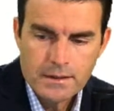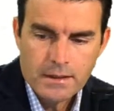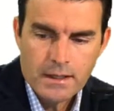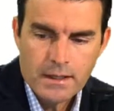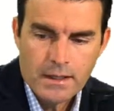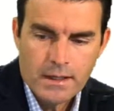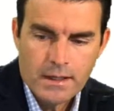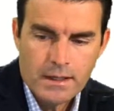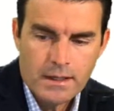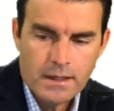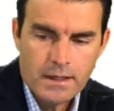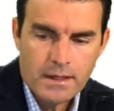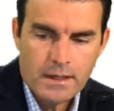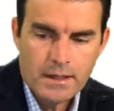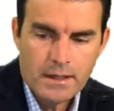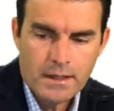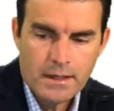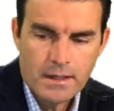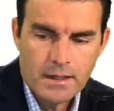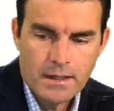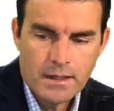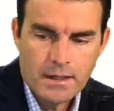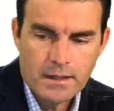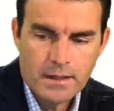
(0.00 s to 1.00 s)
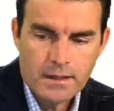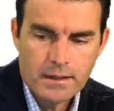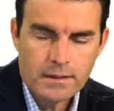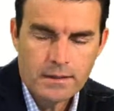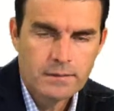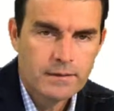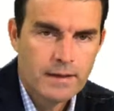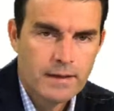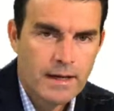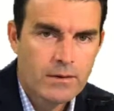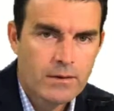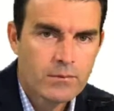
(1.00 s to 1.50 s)

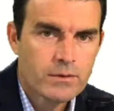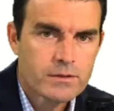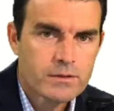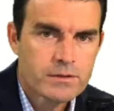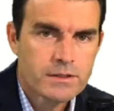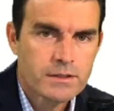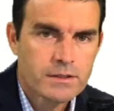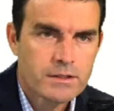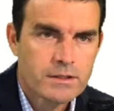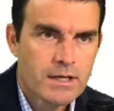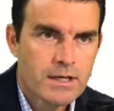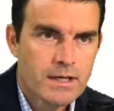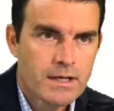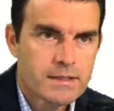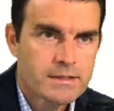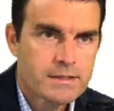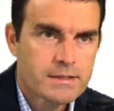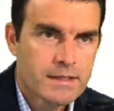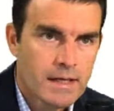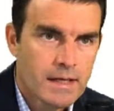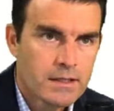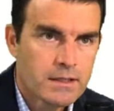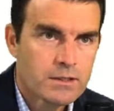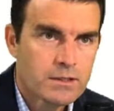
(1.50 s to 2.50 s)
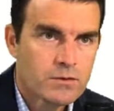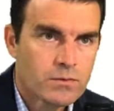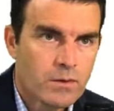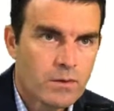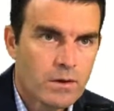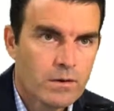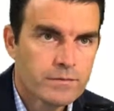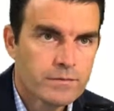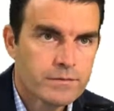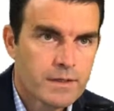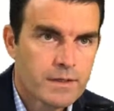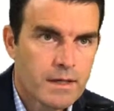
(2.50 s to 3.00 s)
And I would suggest 10 to
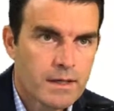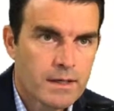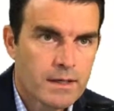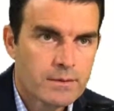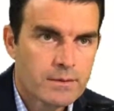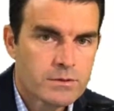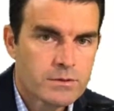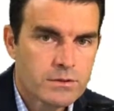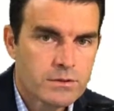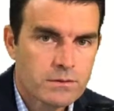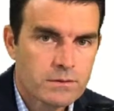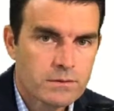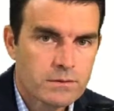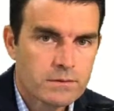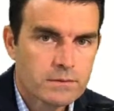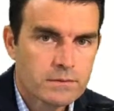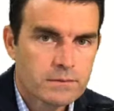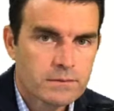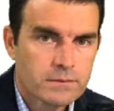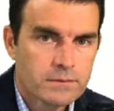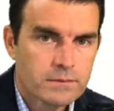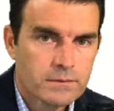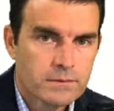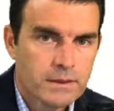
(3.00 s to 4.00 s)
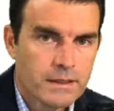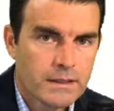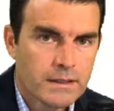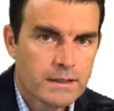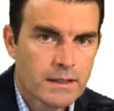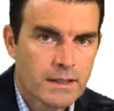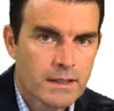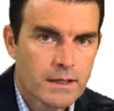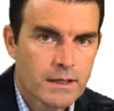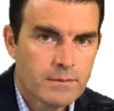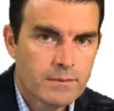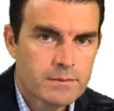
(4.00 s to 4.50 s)
12 times your
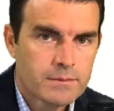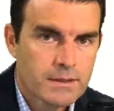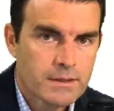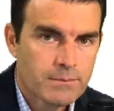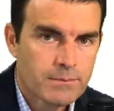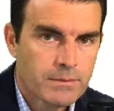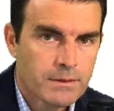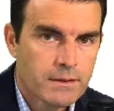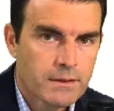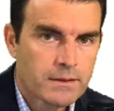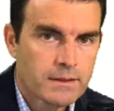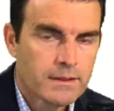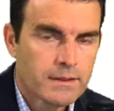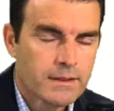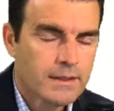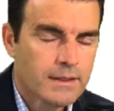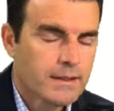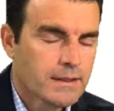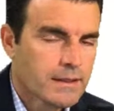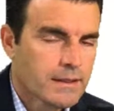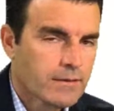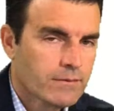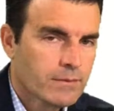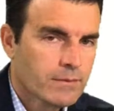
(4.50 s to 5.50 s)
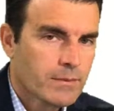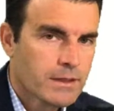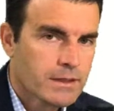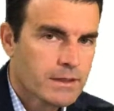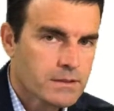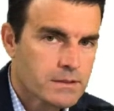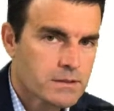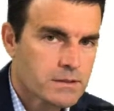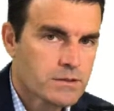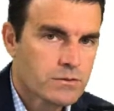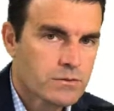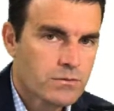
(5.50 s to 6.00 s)
income typically. Again,
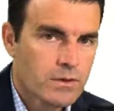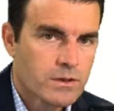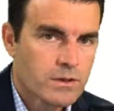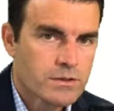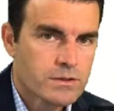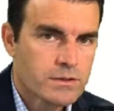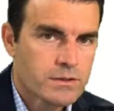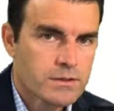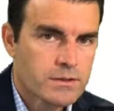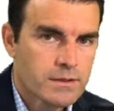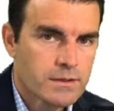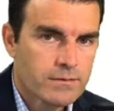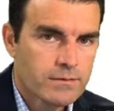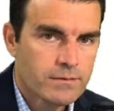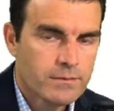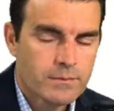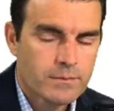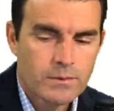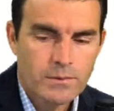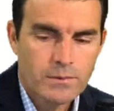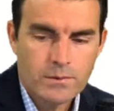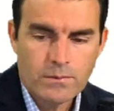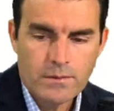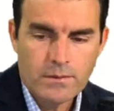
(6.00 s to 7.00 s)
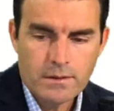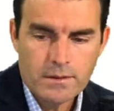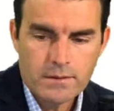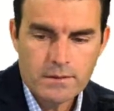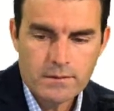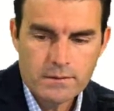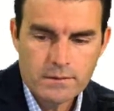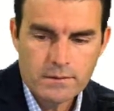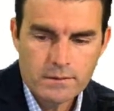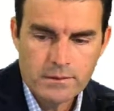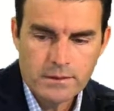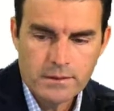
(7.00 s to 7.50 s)
everybody's situation is different, but we want to
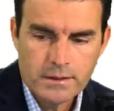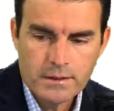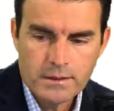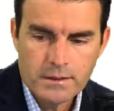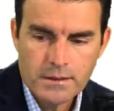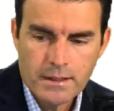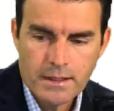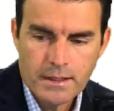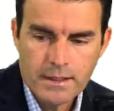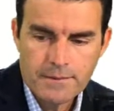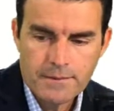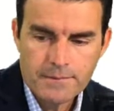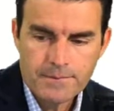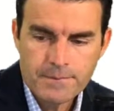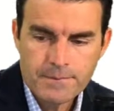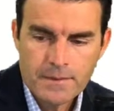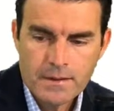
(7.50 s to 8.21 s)
look into that.